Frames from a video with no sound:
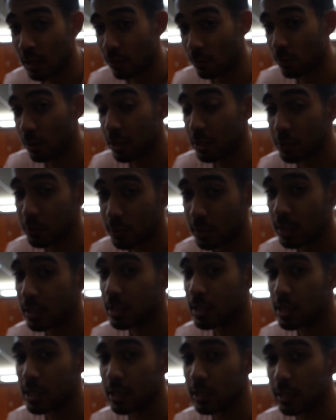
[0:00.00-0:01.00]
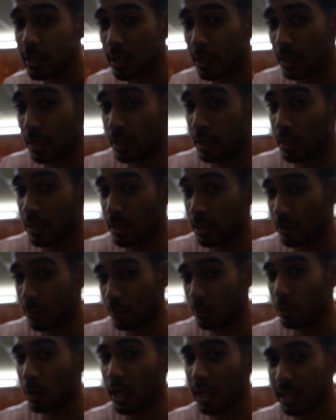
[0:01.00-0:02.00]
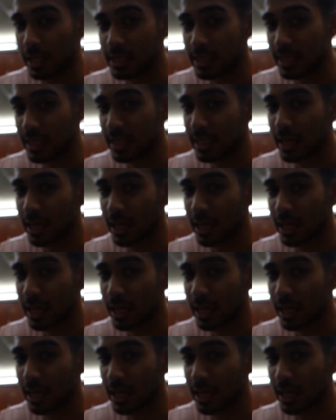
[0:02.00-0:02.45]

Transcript: where I do it, then we'll like see